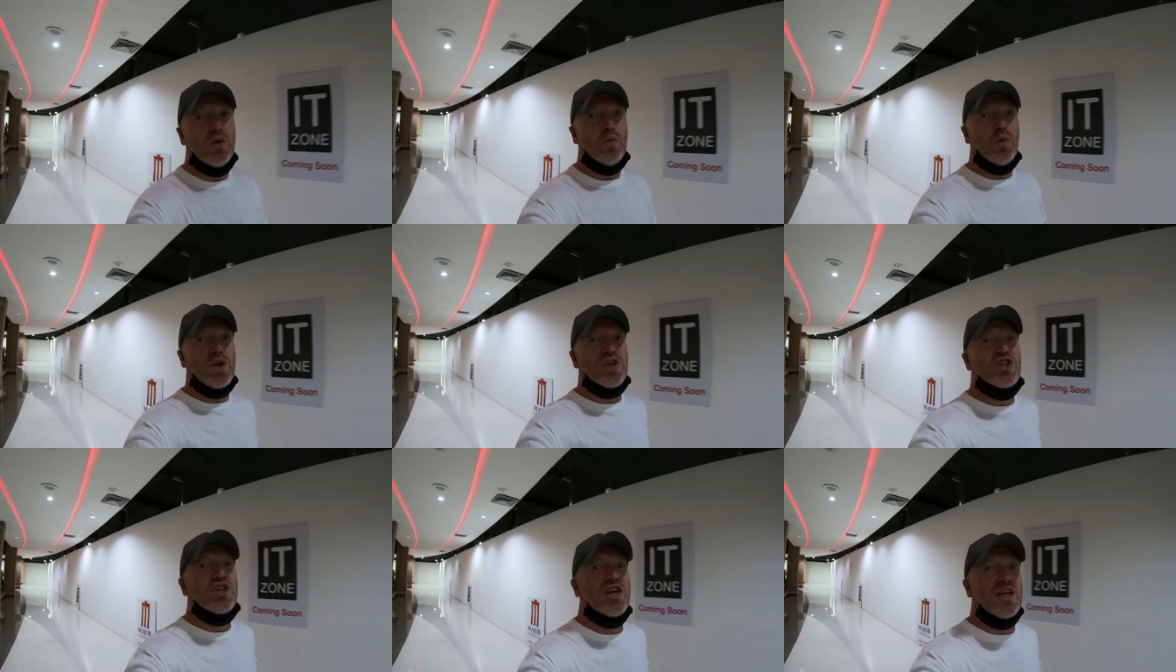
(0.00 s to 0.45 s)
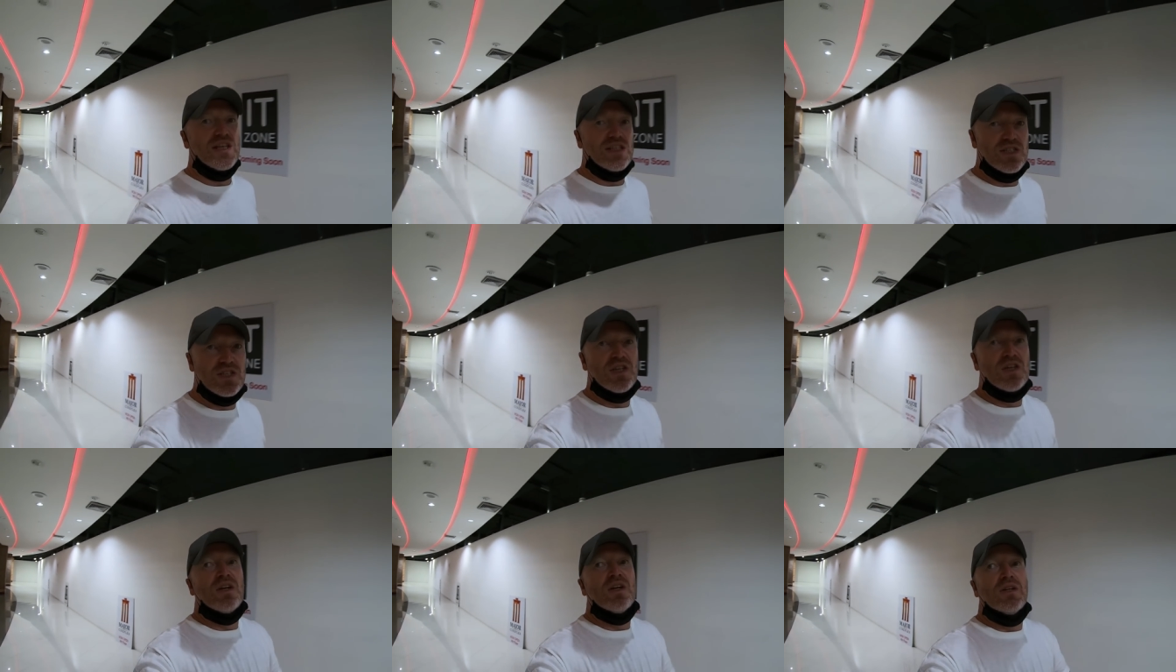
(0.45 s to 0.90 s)
which
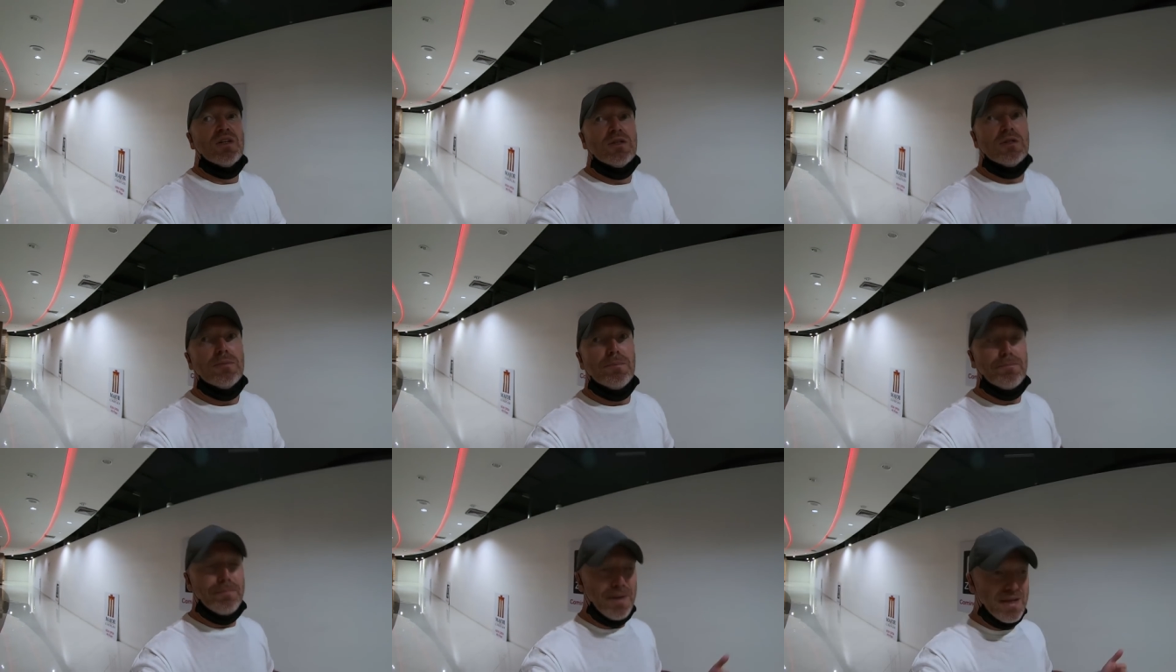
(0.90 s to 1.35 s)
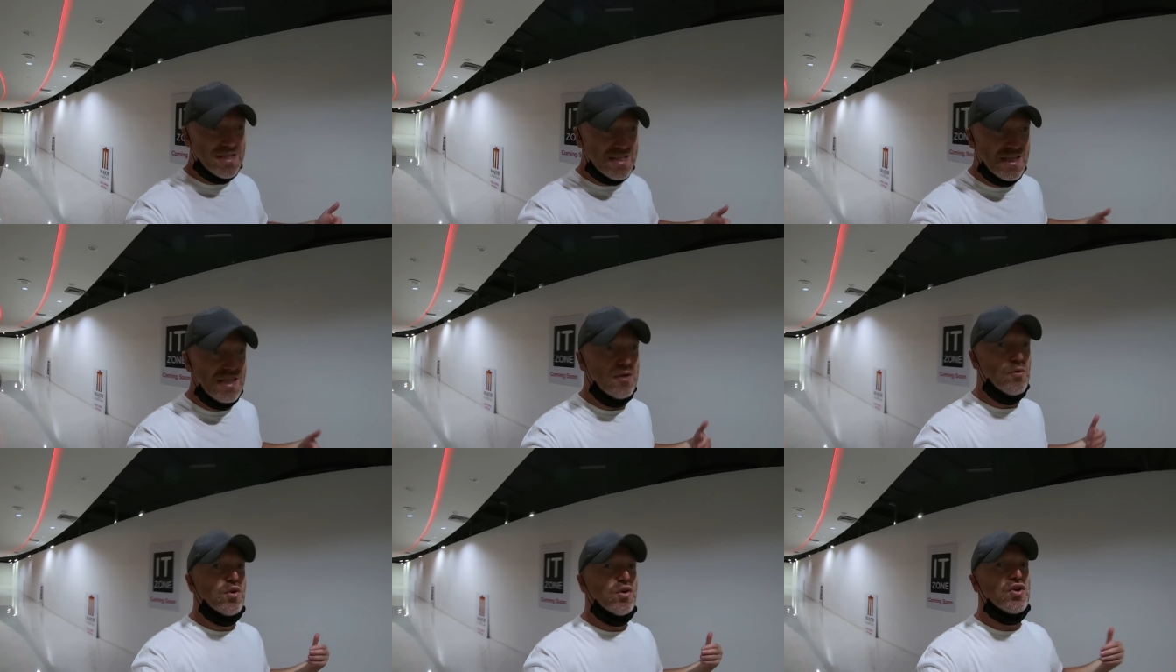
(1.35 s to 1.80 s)
gets
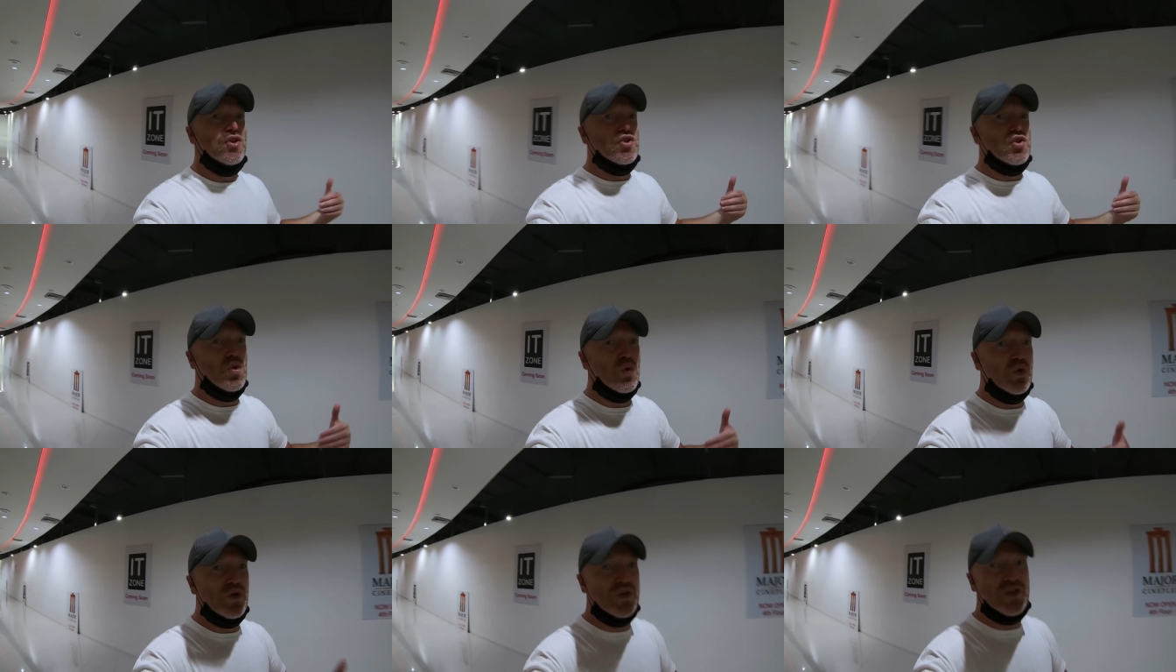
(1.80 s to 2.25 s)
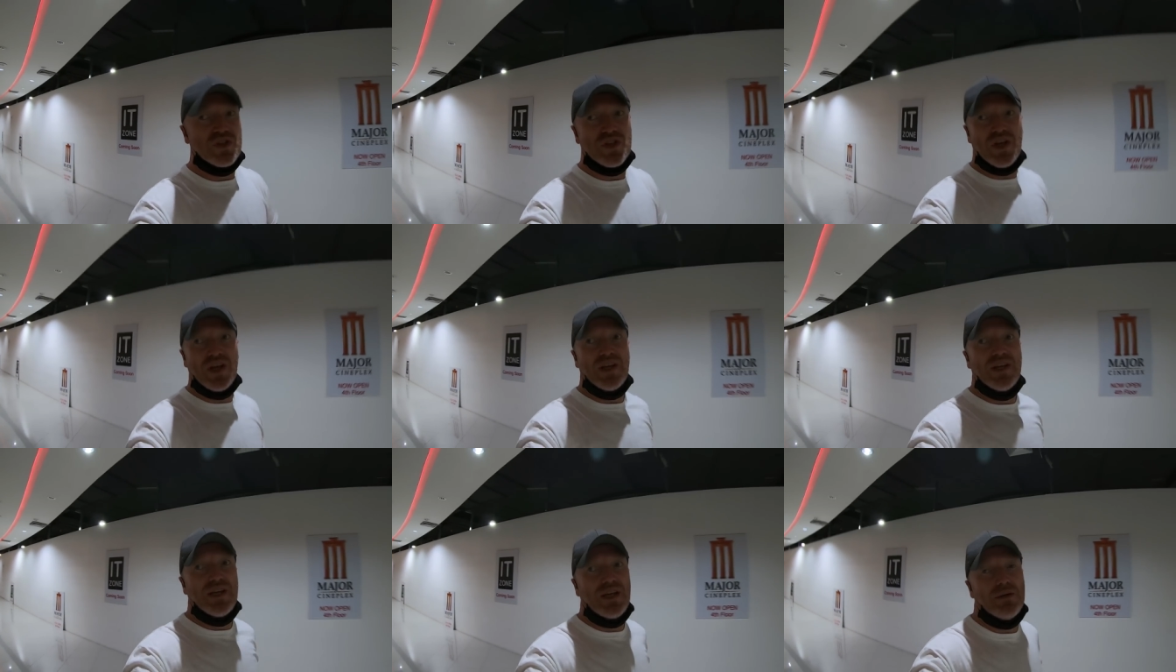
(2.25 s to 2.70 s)
busy when the tourists are
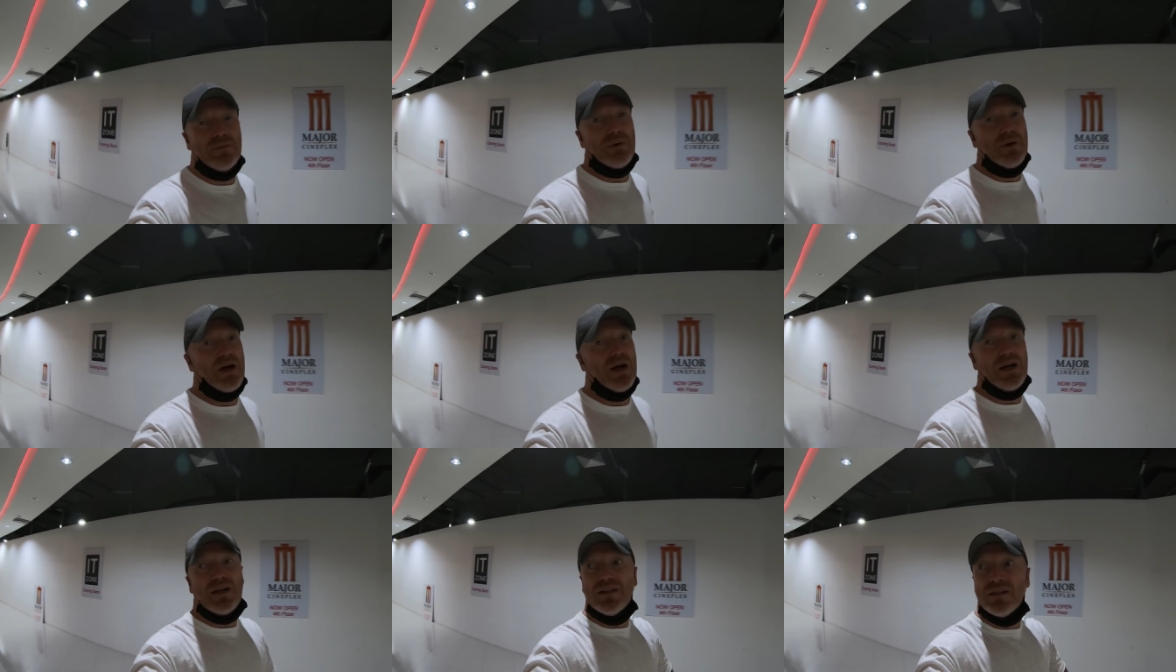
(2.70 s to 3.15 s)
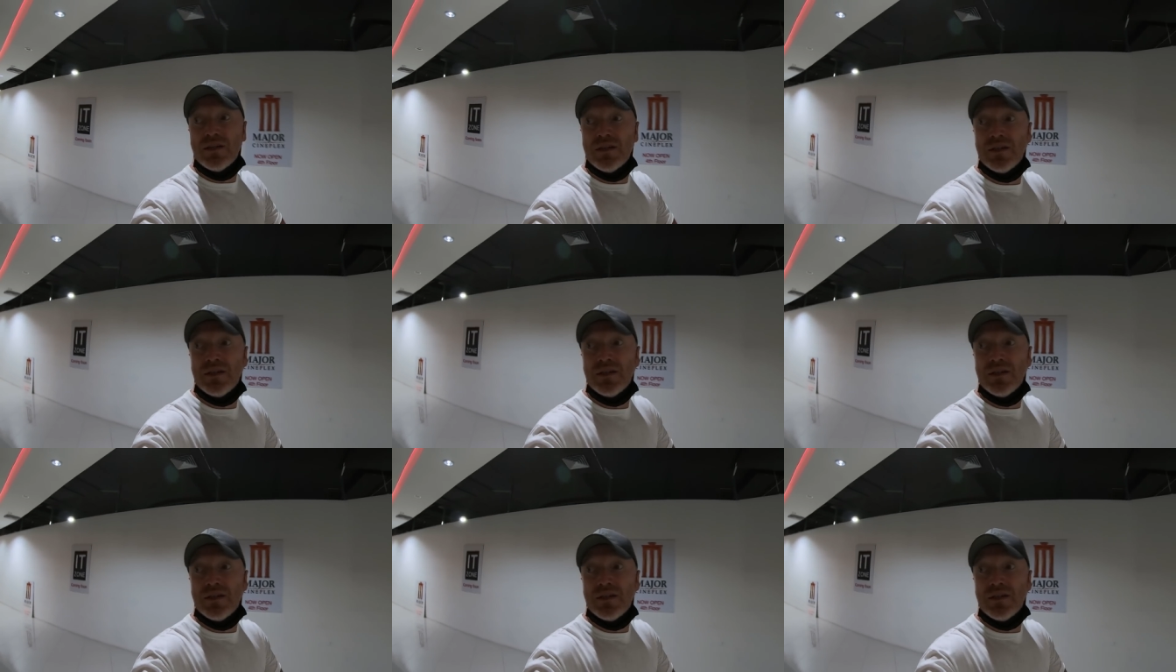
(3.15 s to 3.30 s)
here, but